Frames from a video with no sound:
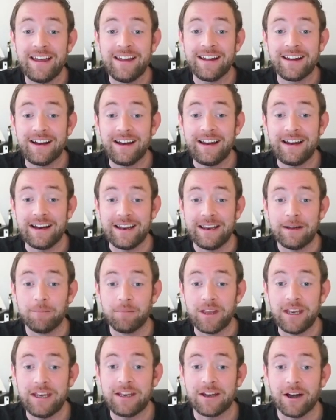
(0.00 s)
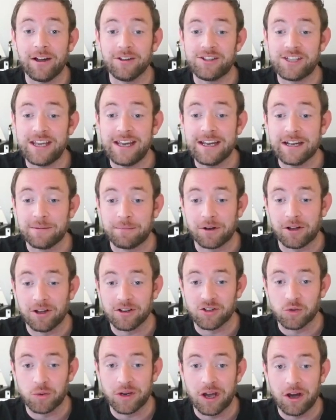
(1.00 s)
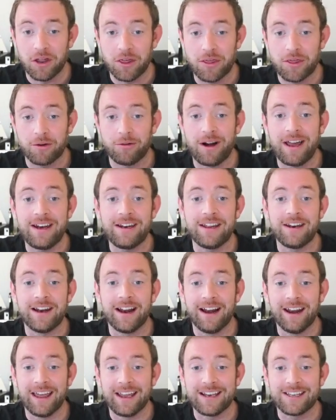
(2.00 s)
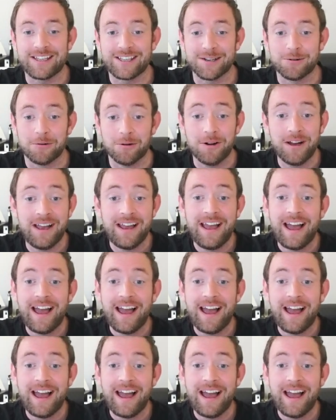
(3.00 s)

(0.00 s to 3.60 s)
Clearly, he can't take because we are threatening like so.